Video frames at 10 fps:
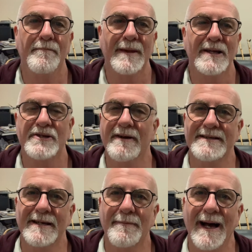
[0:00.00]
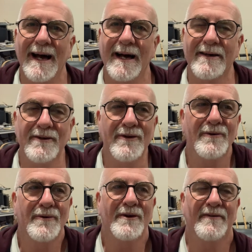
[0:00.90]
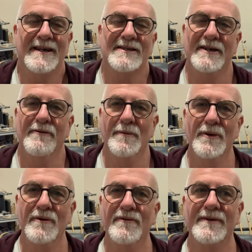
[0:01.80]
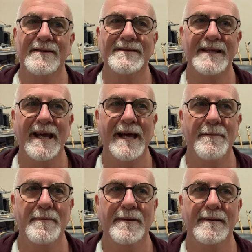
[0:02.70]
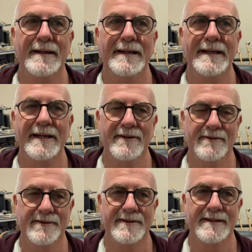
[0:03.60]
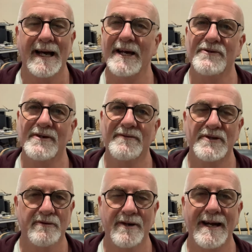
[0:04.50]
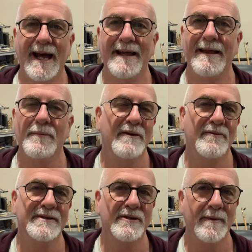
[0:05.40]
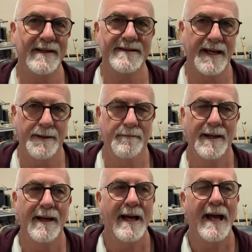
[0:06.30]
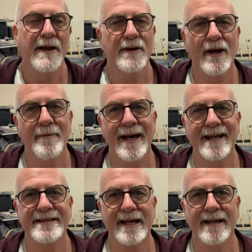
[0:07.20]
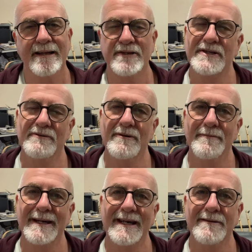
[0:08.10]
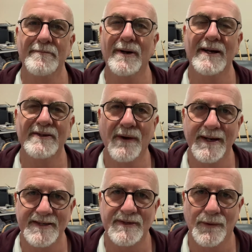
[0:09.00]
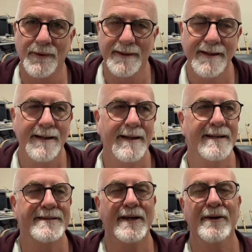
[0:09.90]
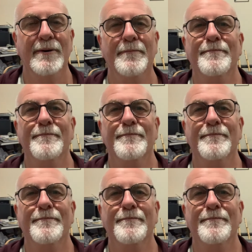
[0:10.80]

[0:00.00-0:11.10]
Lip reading: Jurassic Park, you could have actually removed Sam Neill's hatred of children, and that movie would still be the same. No man is going to let children be eaten by a dinosaur. So